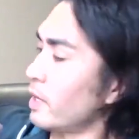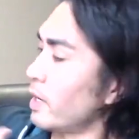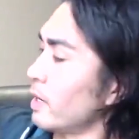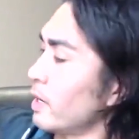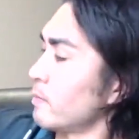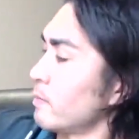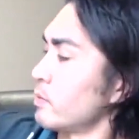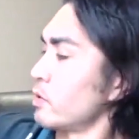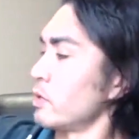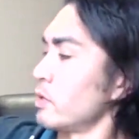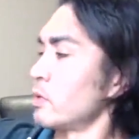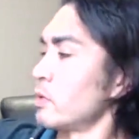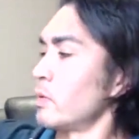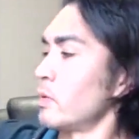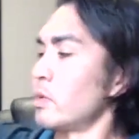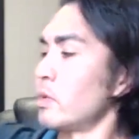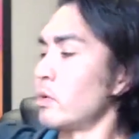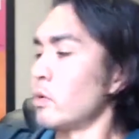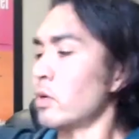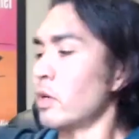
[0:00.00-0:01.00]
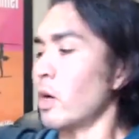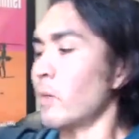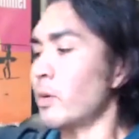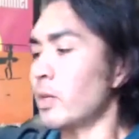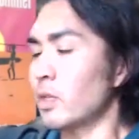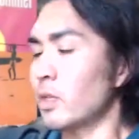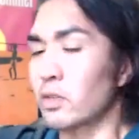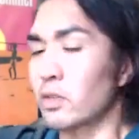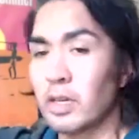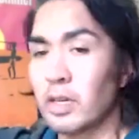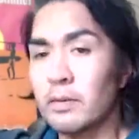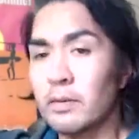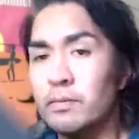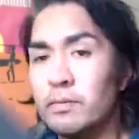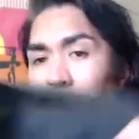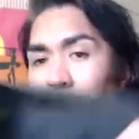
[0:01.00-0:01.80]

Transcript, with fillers: there. So this is what the whole garment looks like